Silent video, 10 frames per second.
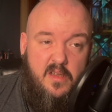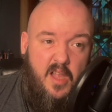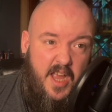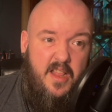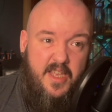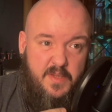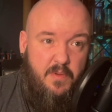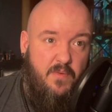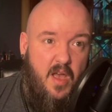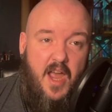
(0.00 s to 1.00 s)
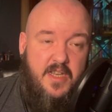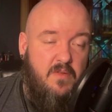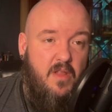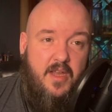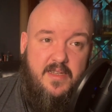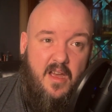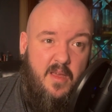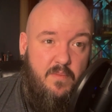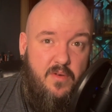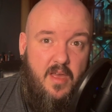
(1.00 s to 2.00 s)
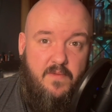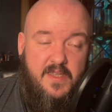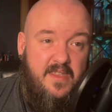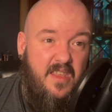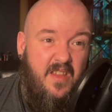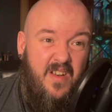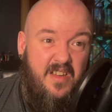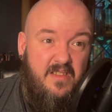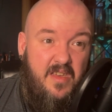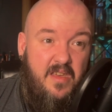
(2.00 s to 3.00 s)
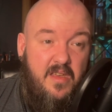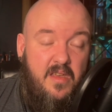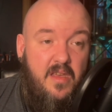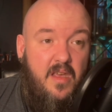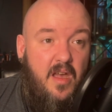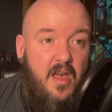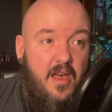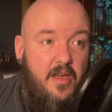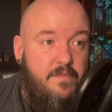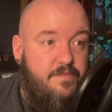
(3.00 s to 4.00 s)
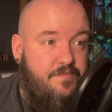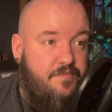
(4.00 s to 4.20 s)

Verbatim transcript: Like, let's be real, I don't like tie in book covers. I think they're ugly. Um,